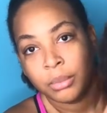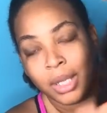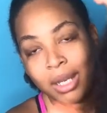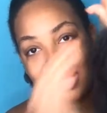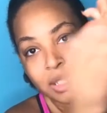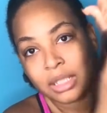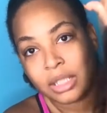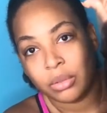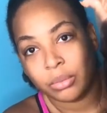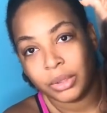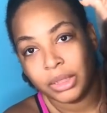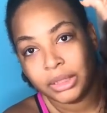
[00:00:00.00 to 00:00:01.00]
but it's
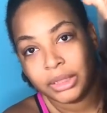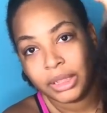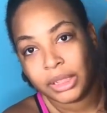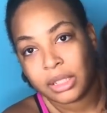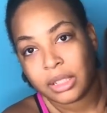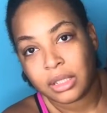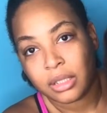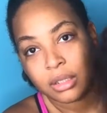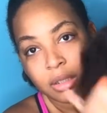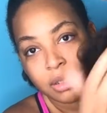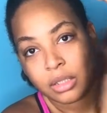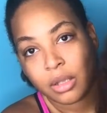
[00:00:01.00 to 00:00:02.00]
still really dense,
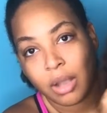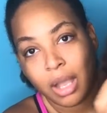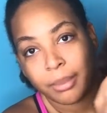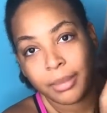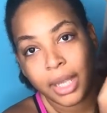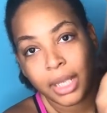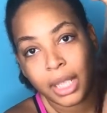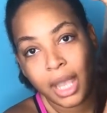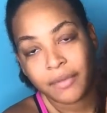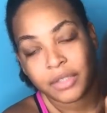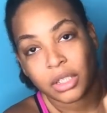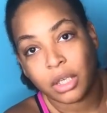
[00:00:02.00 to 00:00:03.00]
so I may
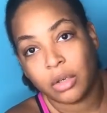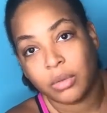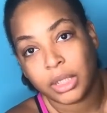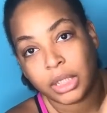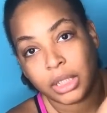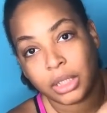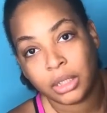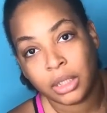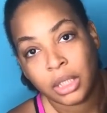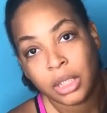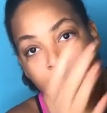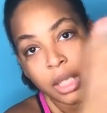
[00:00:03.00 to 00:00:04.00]
have to go in
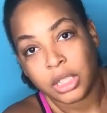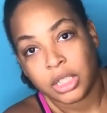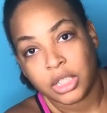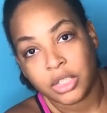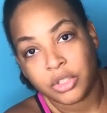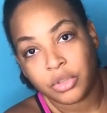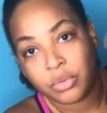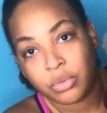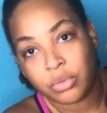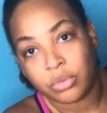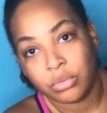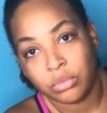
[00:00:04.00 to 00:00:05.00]
and just
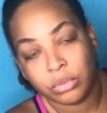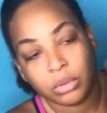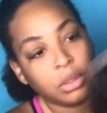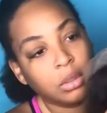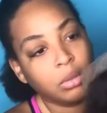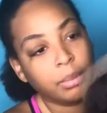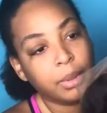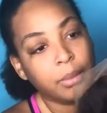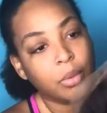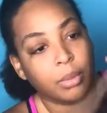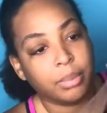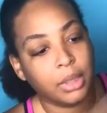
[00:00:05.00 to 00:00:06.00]
do a little bit
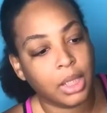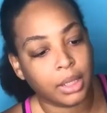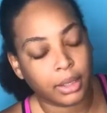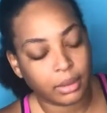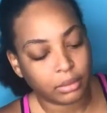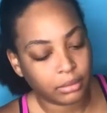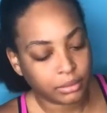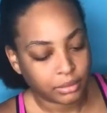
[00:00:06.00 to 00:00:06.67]
more plucking.